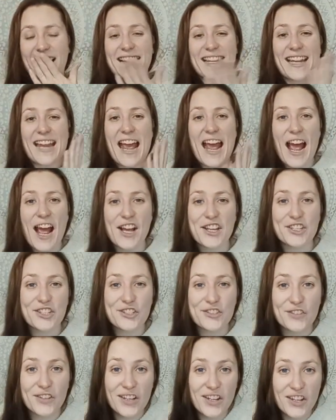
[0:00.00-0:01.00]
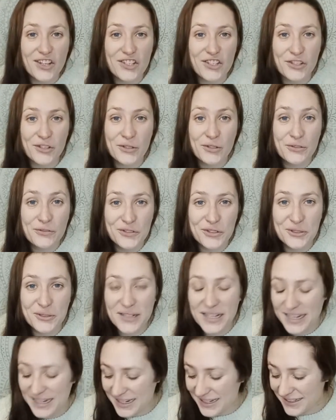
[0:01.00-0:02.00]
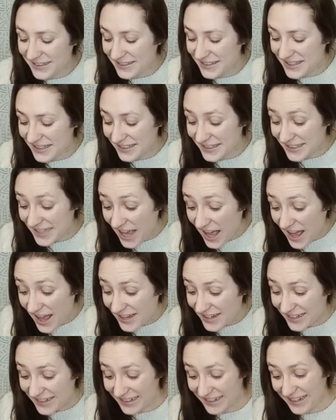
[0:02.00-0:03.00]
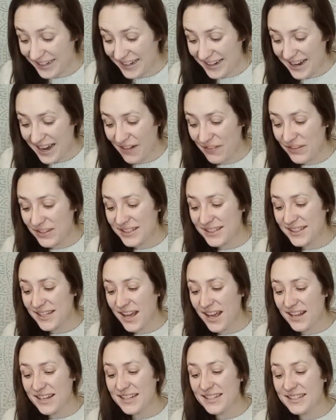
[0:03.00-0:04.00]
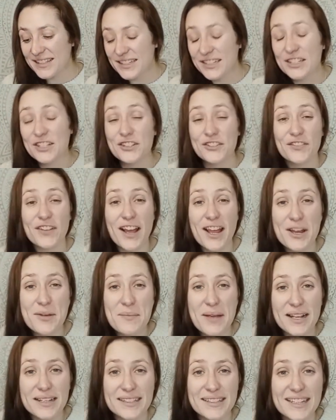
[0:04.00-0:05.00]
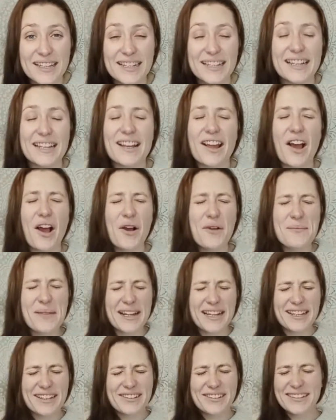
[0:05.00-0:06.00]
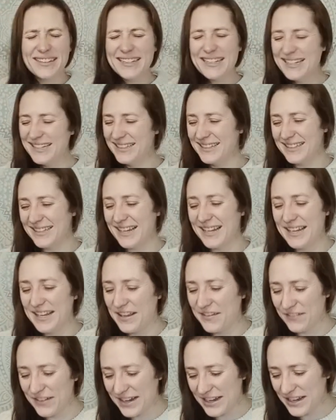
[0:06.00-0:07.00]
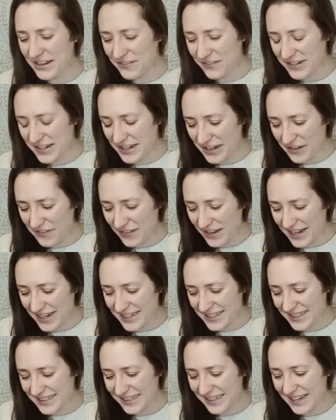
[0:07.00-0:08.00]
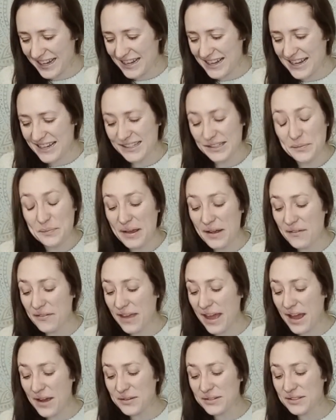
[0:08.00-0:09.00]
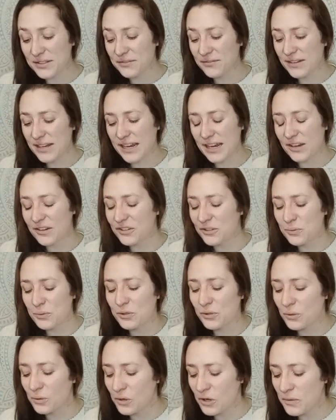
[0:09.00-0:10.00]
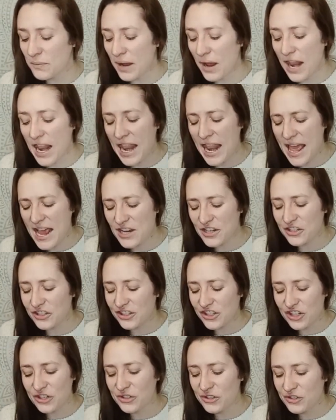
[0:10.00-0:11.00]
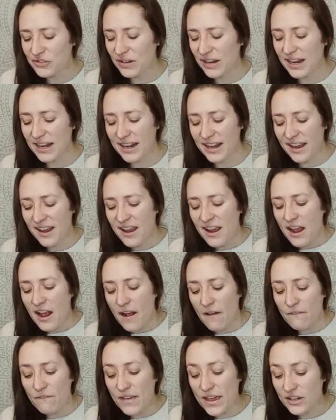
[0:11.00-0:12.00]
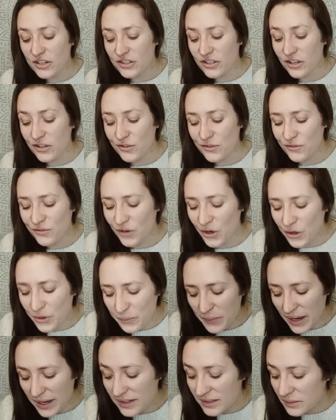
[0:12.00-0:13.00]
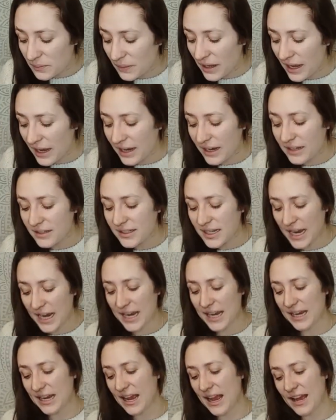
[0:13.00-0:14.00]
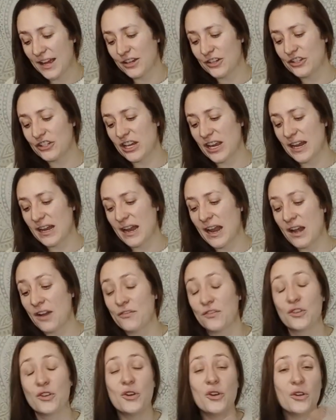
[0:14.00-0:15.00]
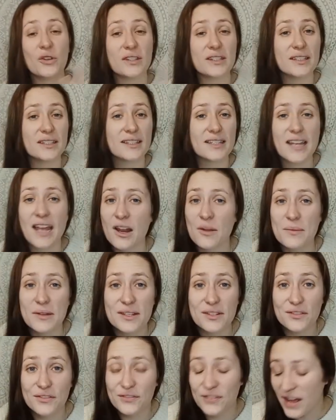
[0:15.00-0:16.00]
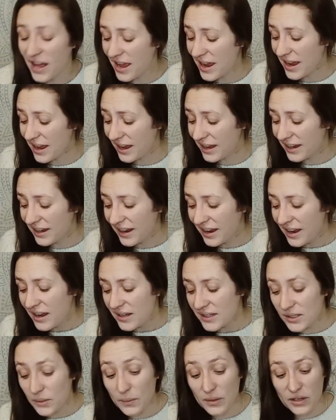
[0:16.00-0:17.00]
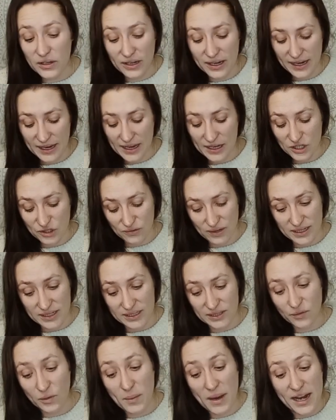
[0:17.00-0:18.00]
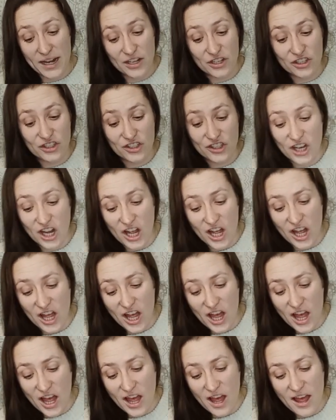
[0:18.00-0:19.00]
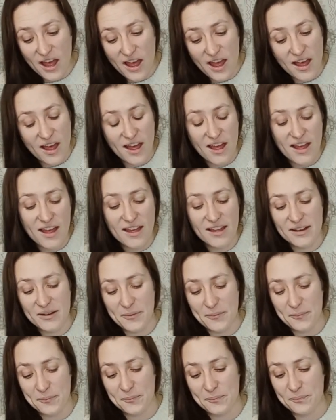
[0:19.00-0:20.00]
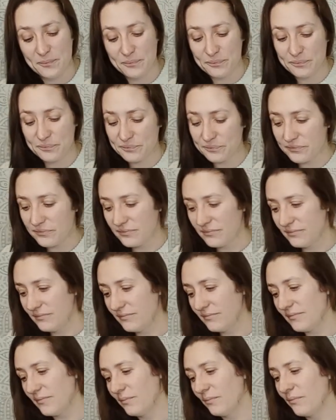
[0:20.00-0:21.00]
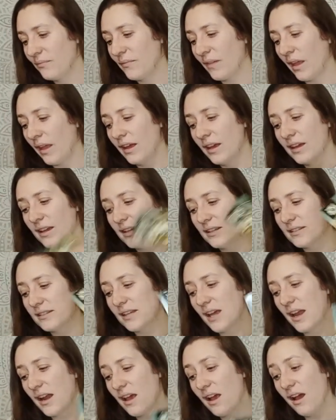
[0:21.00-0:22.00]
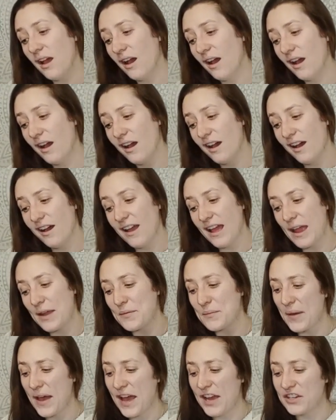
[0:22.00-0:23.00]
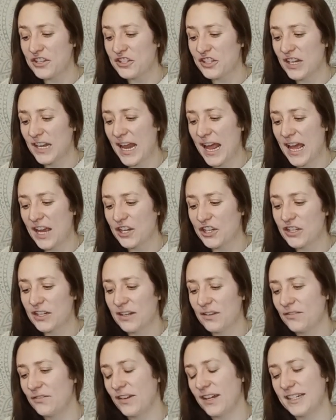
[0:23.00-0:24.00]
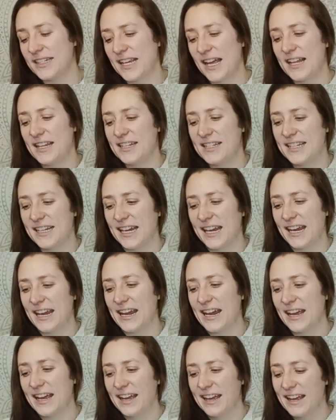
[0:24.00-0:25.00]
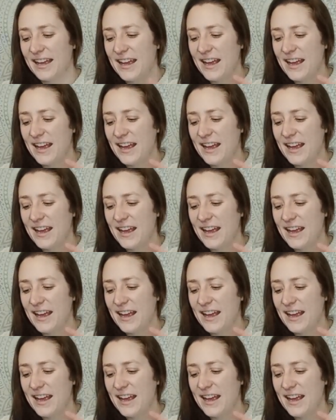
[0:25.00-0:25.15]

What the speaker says: The astrological ruler is the sun, and the sun is the divine masculine. Oh my goodness, I love it, I love it, I love it. And it's about the house of Leo, so we're talking about leisure, children, affection, romance, play, and taking action. And of course, it's the element of fire, so we're looking at transformation. Ta-da! And passion, action, and vitality.